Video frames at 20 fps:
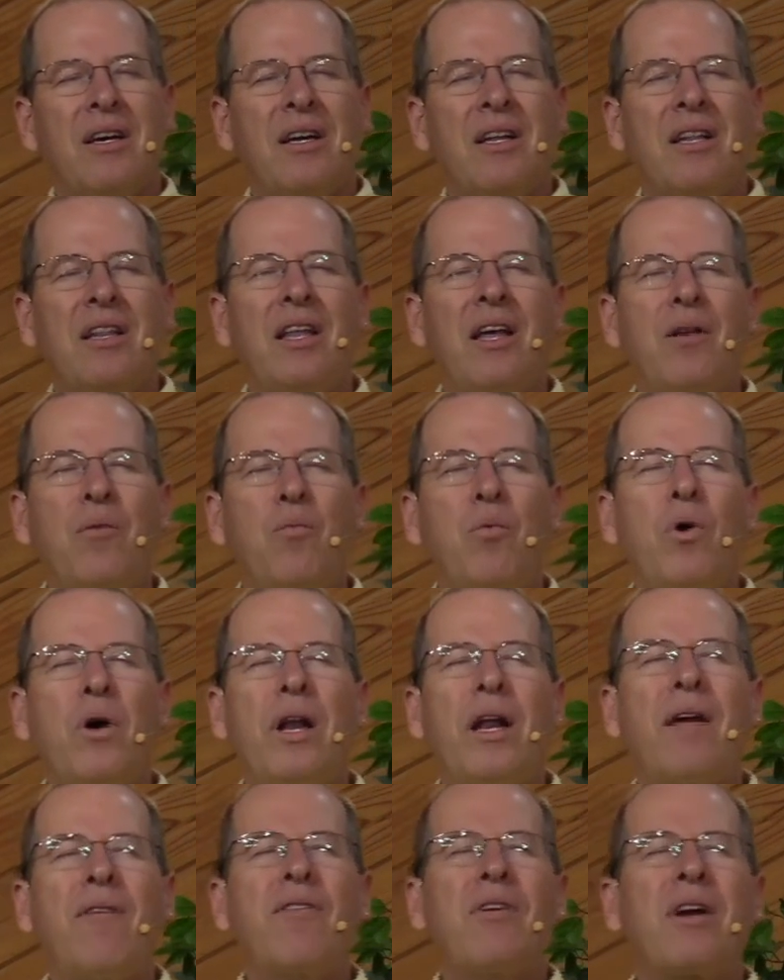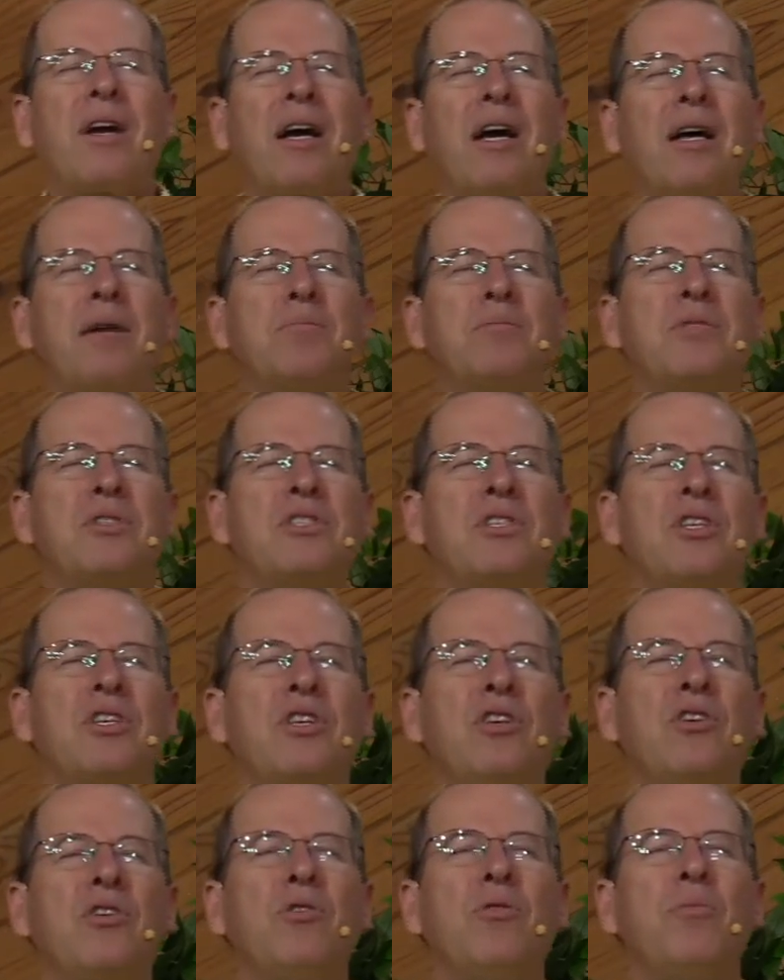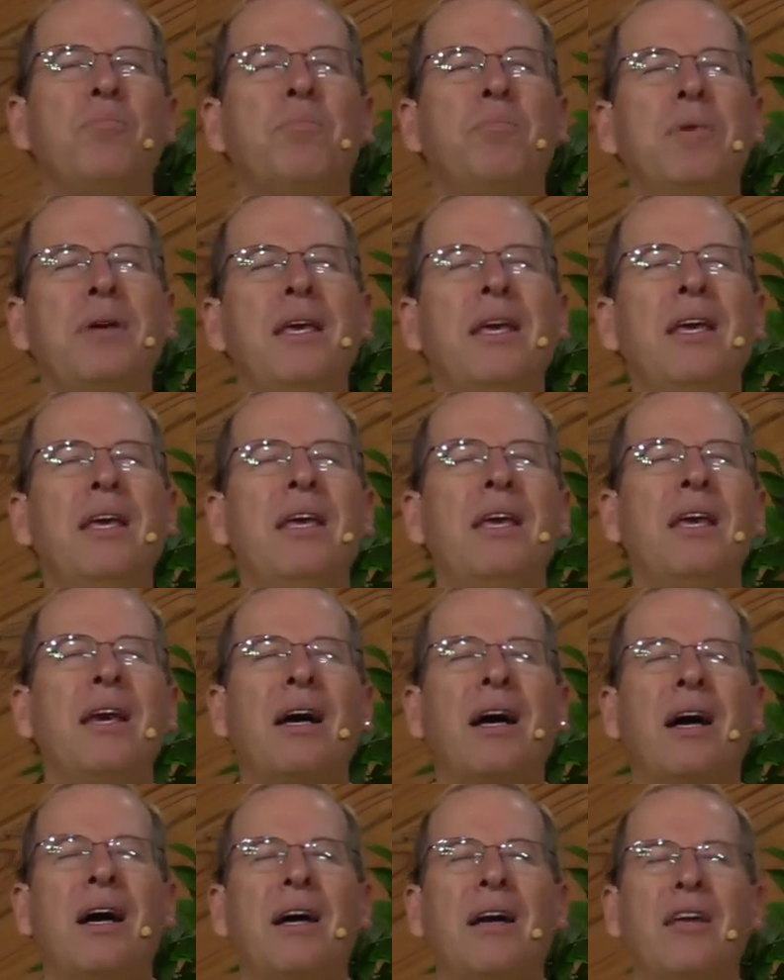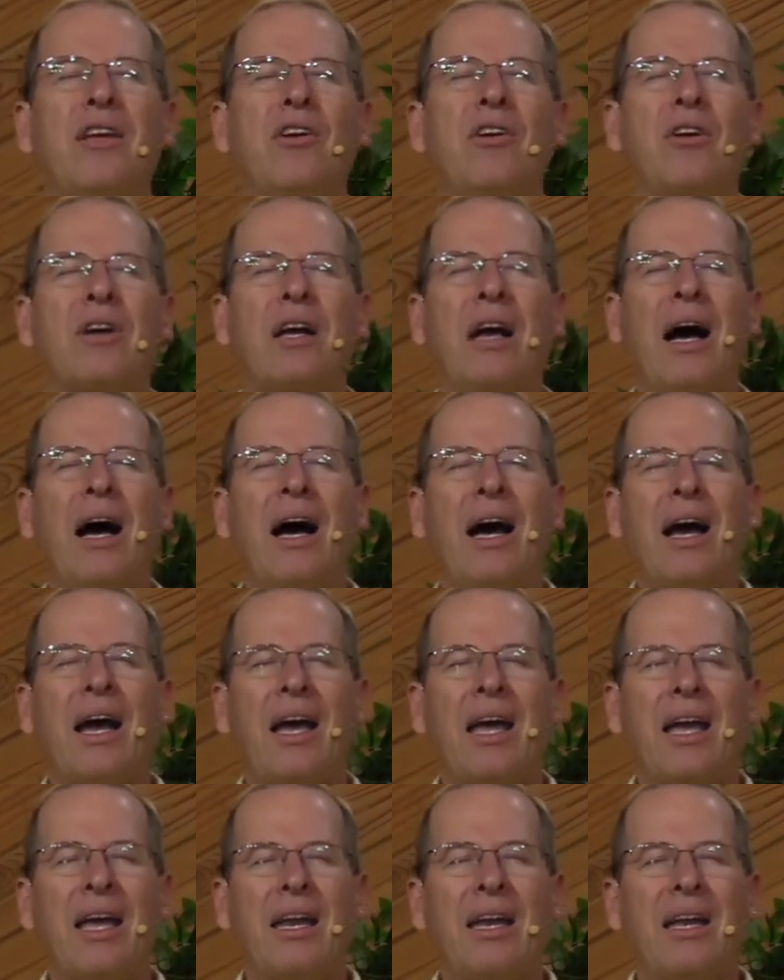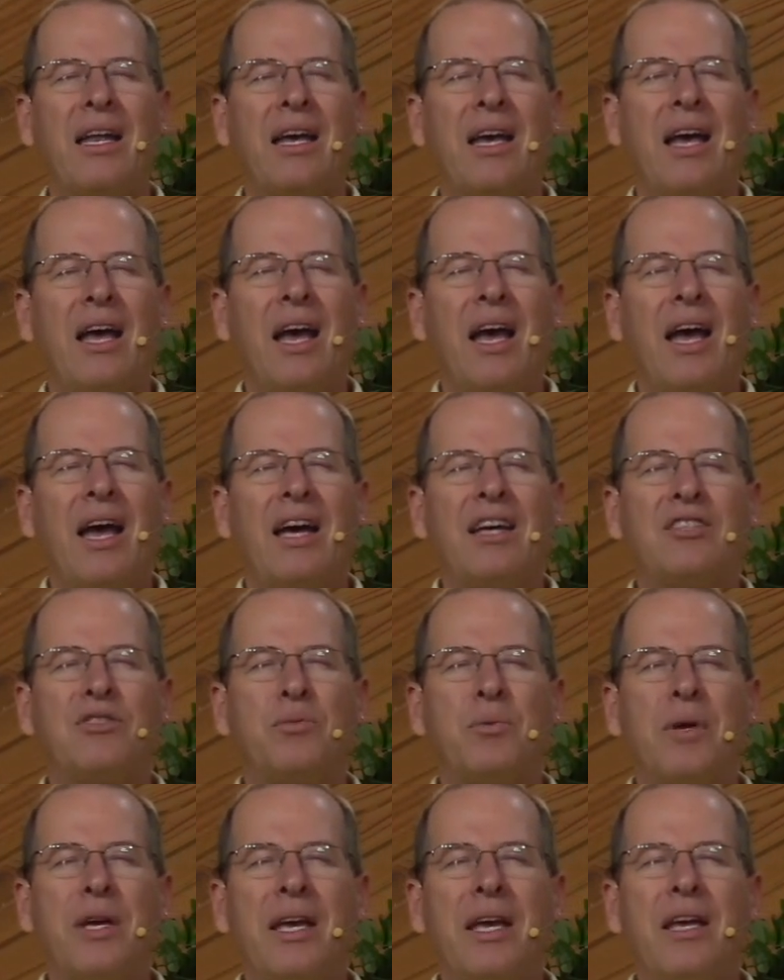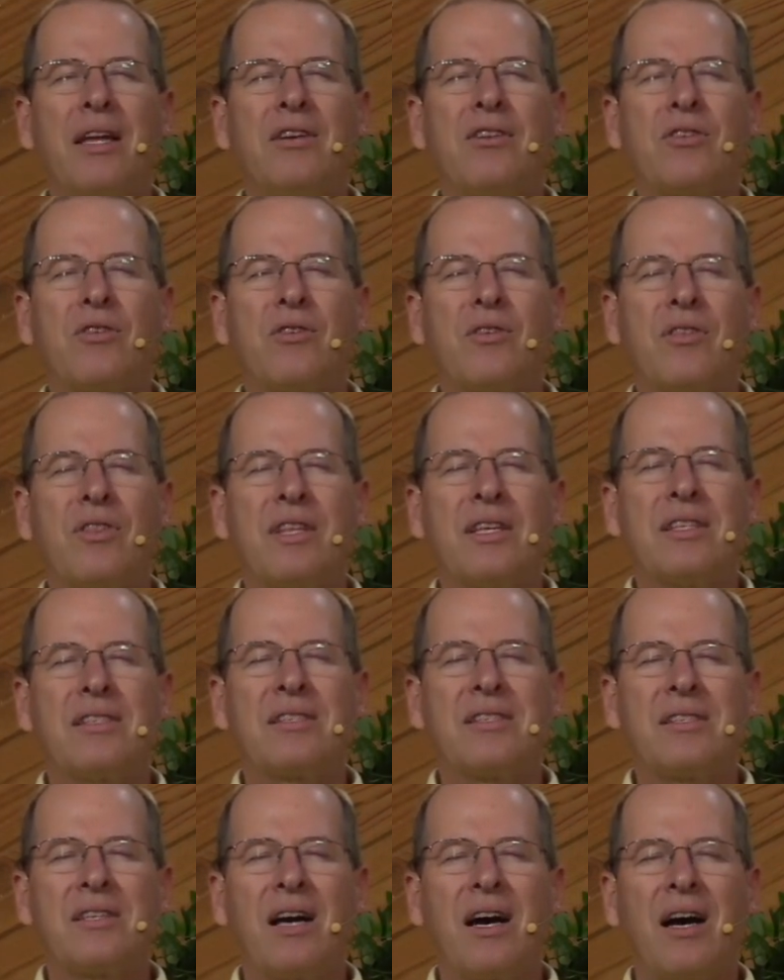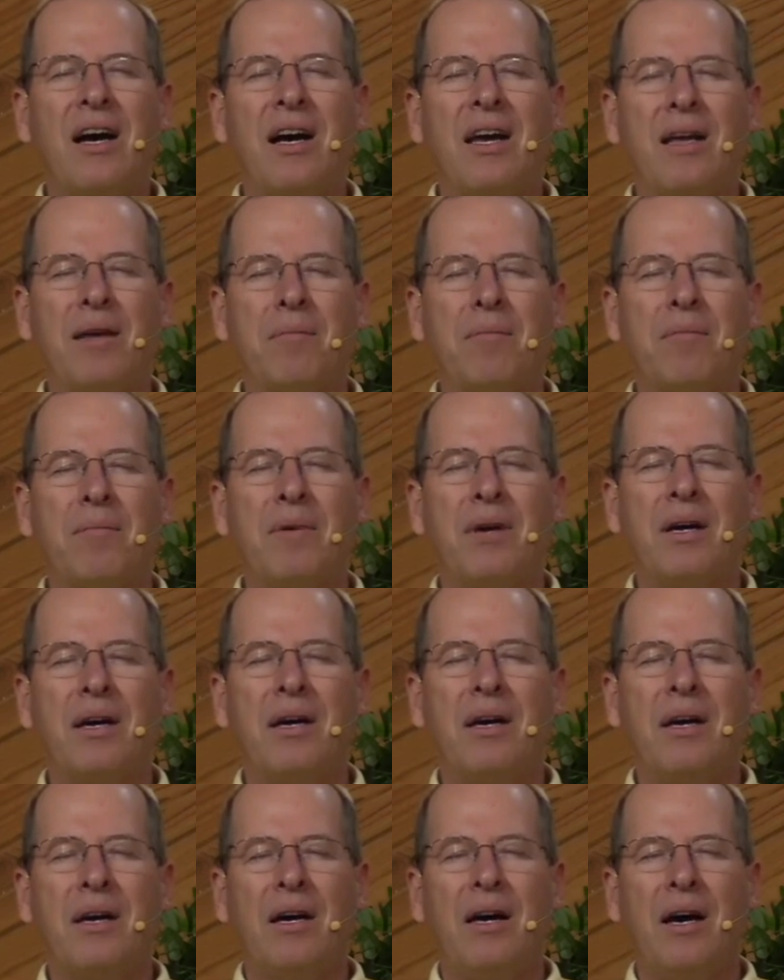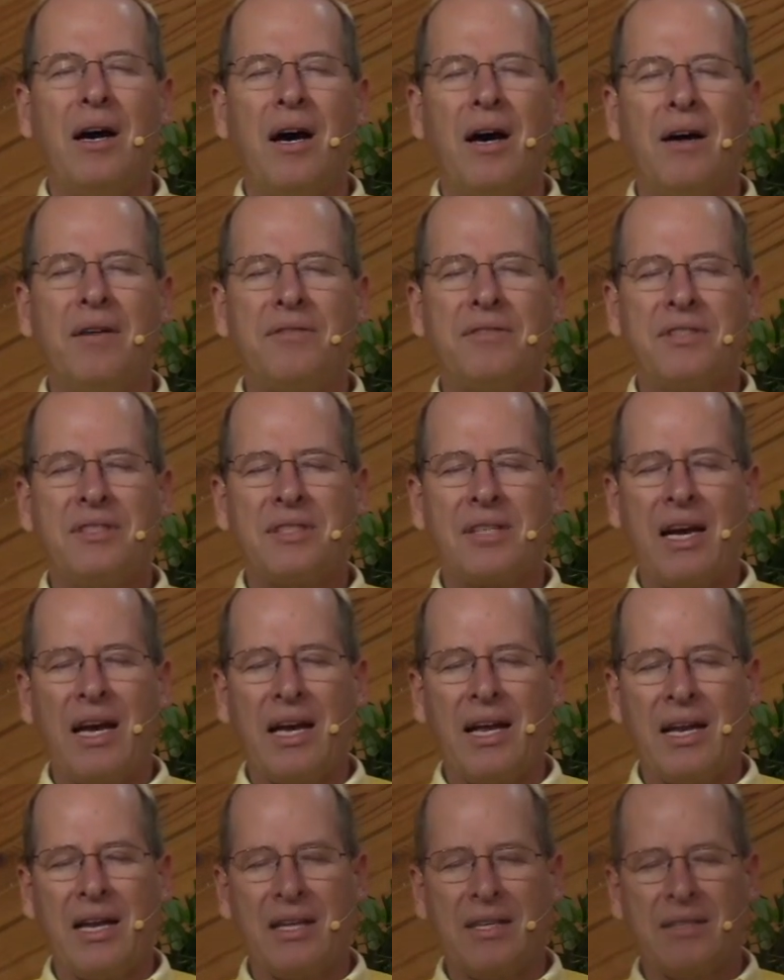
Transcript: Let whatever comes to you be your guide as we enter this time of silence.